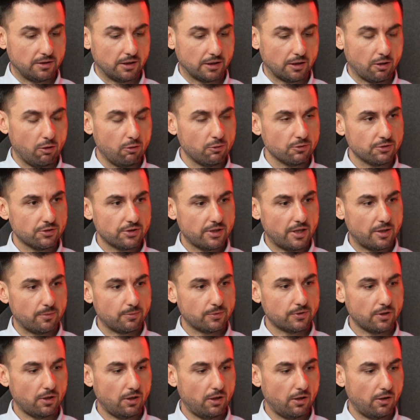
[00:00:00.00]

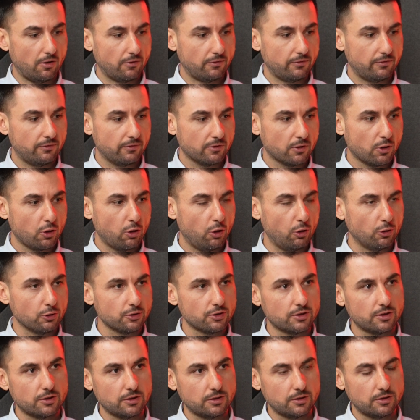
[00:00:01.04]
concept of
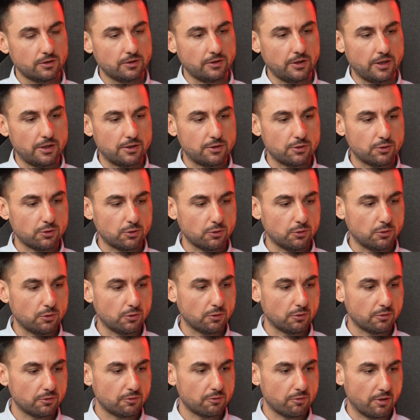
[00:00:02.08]
cost needs
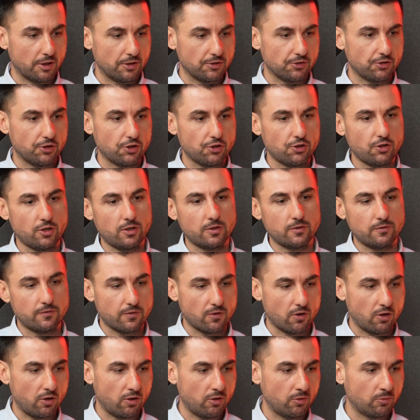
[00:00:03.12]
to transition
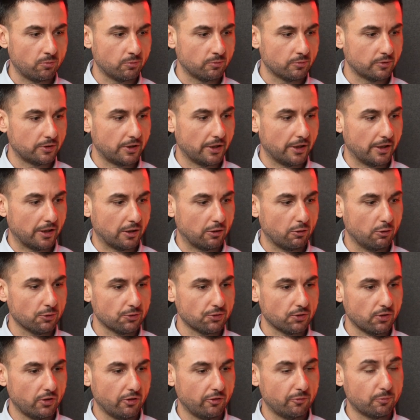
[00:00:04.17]
from the
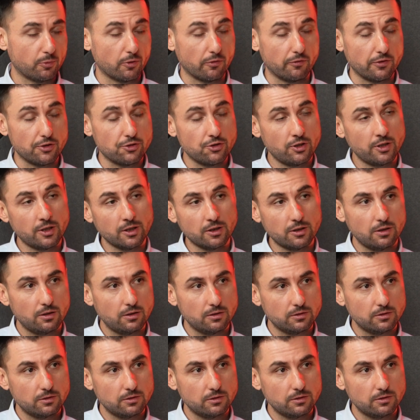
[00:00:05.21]
cost of provisioning